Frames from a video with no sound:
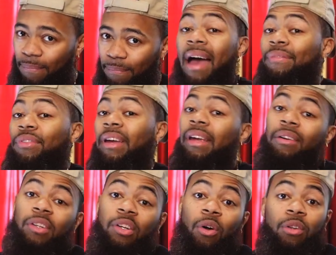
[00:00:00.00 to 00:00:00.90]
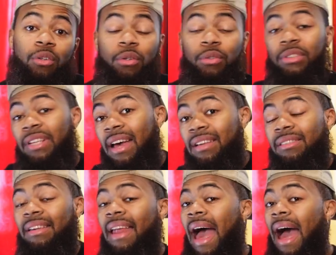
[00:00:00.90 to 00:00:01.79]
After hearing all of those
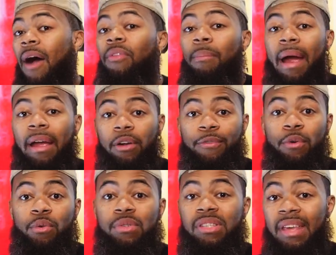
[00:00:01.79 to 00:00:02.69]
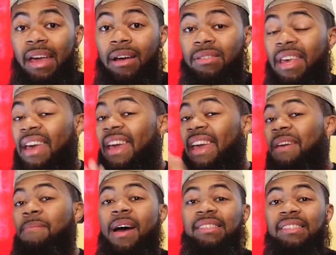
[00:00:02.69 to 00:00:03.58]
tests and how the microphone sounds,
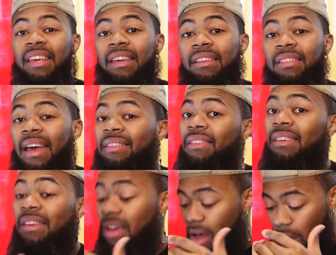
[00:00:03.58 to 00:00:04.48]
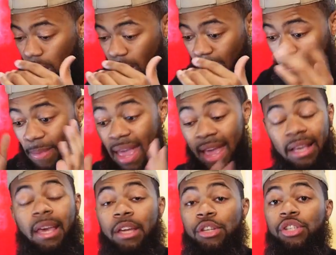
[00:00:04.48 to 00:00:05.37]
am I saying that the uh,
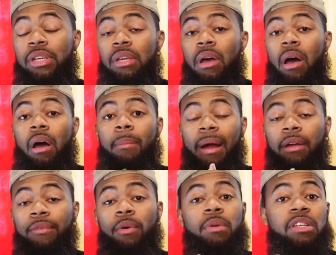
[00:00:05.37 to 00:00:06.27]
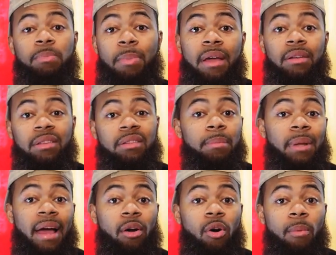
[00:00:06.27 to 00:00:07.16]
AKG uh, microphone is better than the
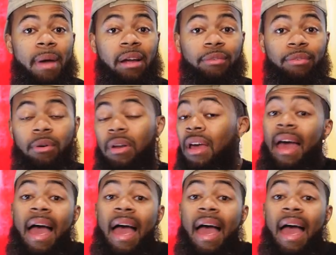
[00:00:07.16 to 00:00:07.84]
black hole microphone?